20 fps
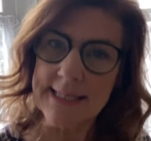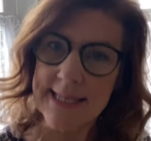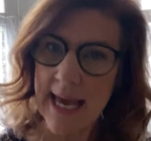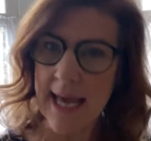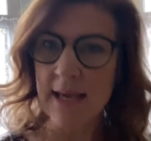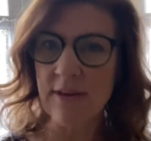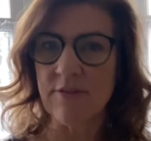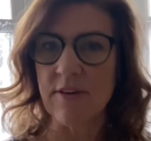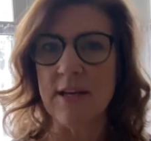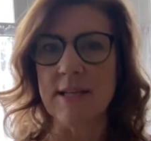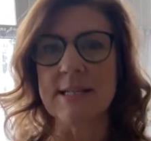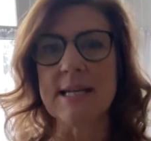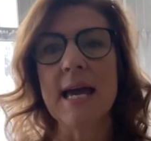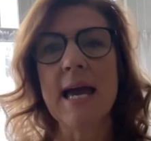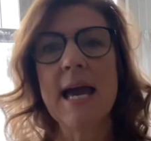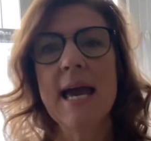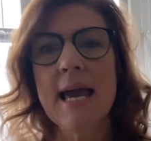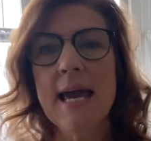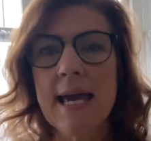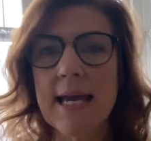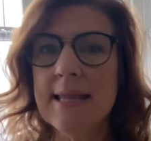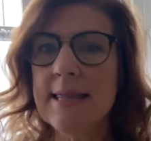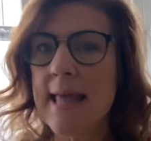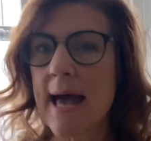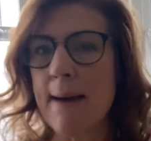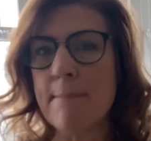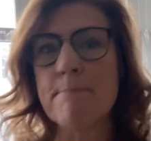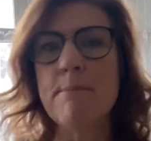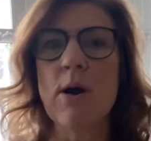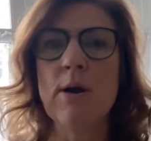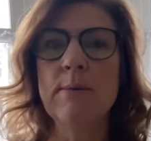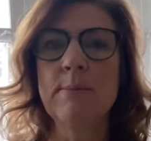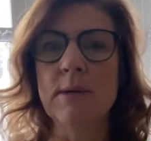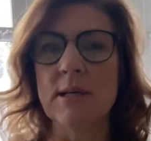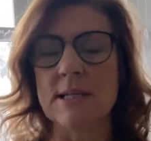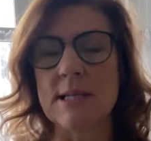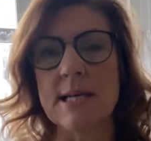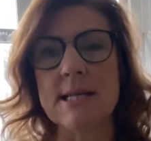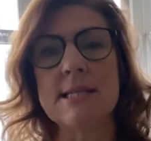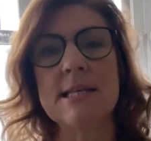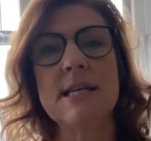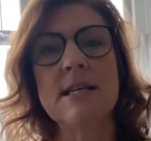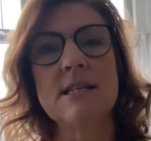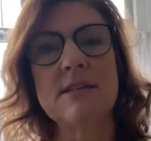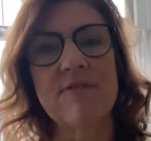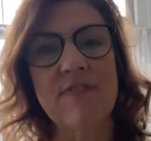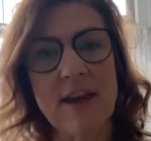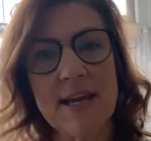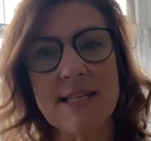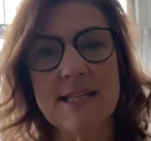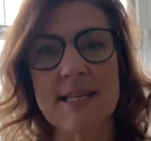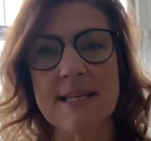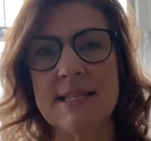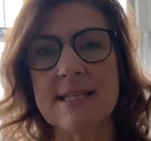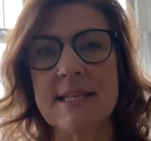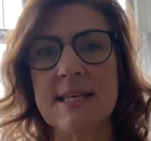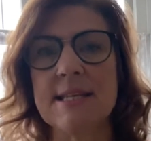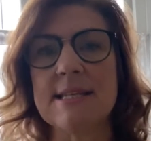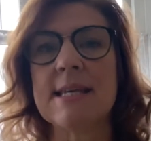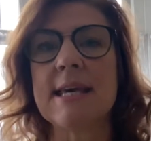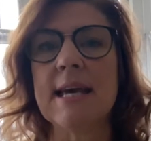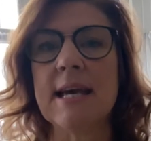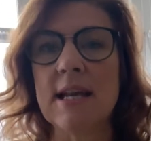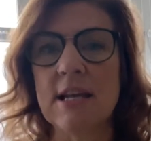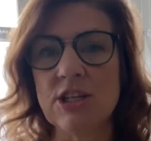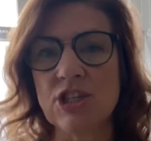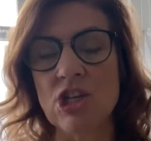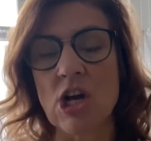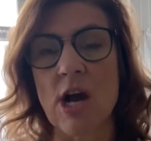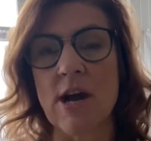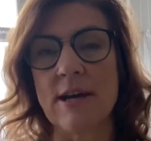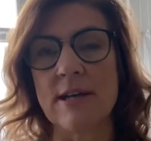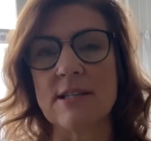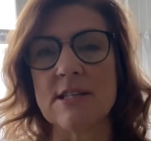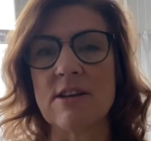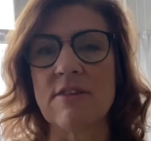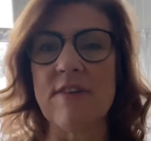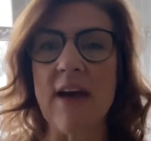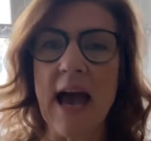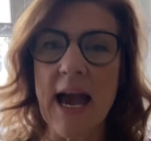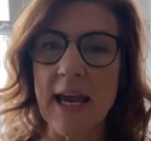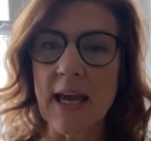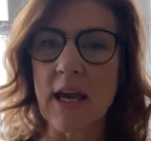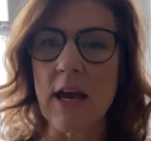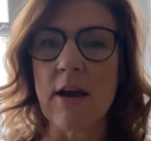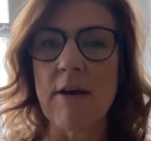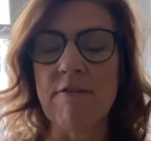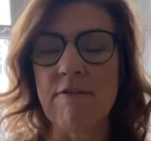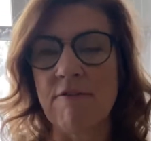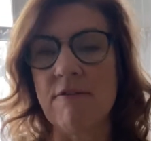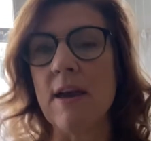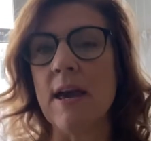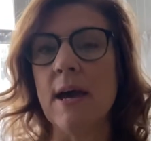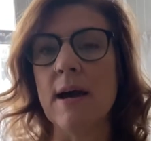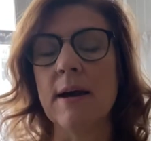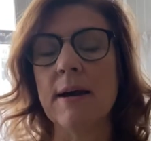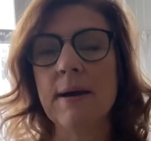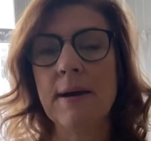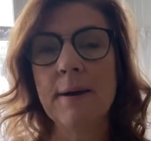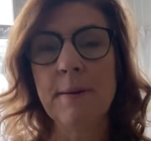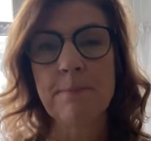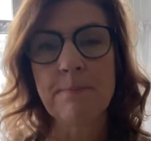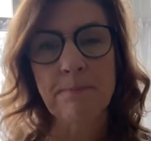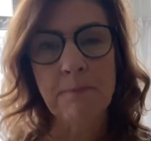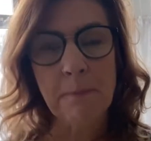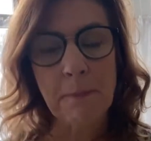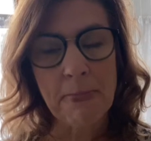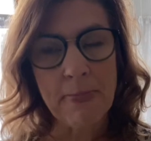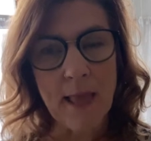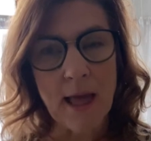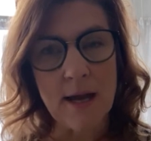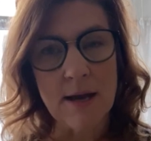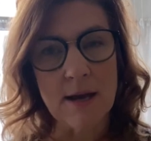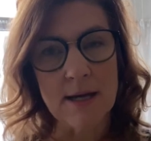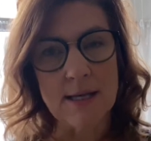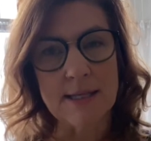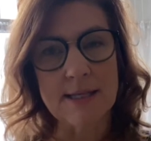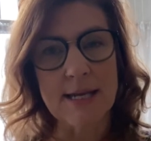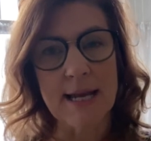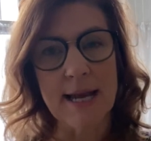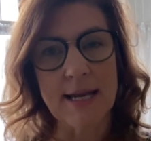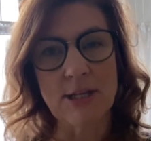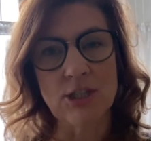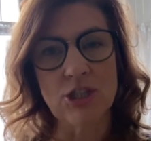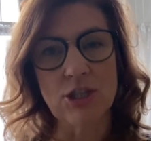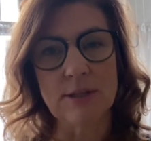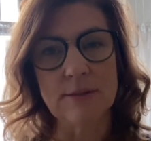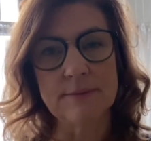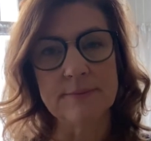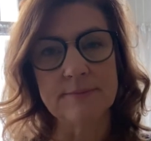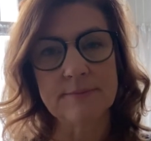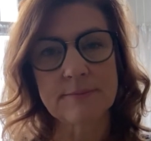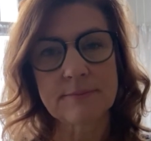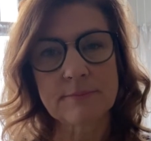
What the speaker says: David in that moment as he faces these killer giants of anger, fear and isolation.